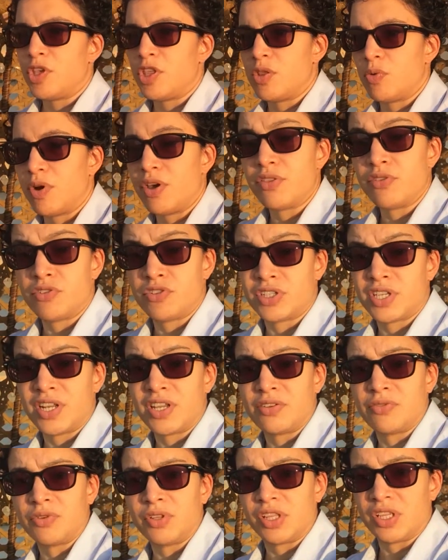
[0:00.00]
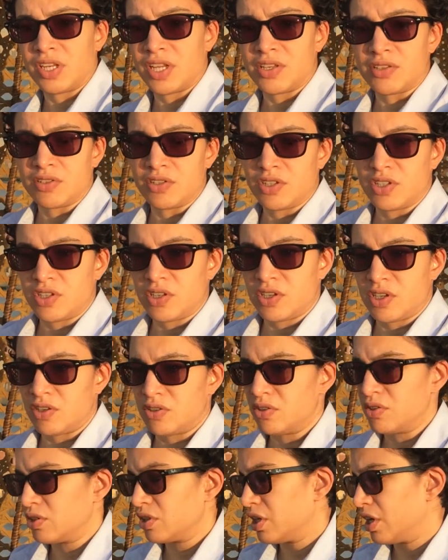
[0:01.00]
weather is getting really nice here
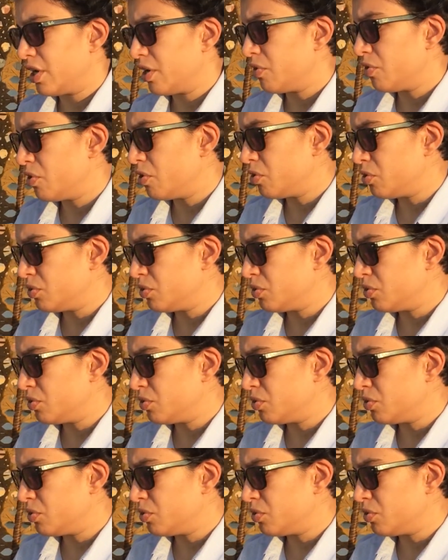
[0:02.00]
in Cairo,